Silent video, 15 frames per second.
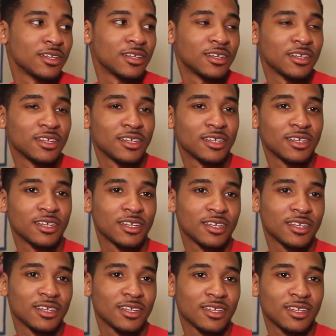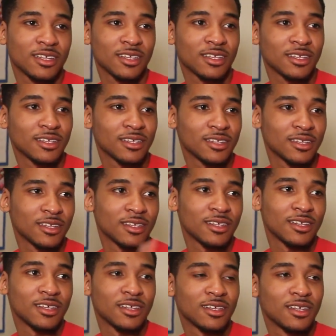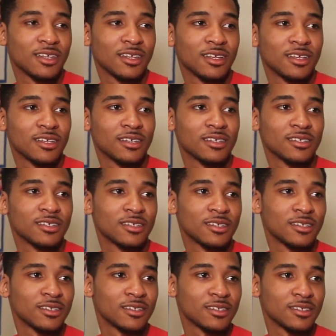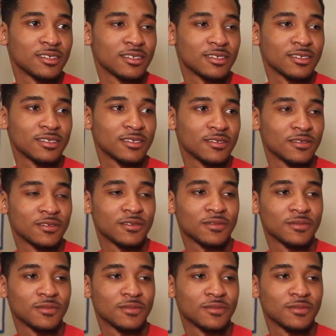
The person shown says nothing.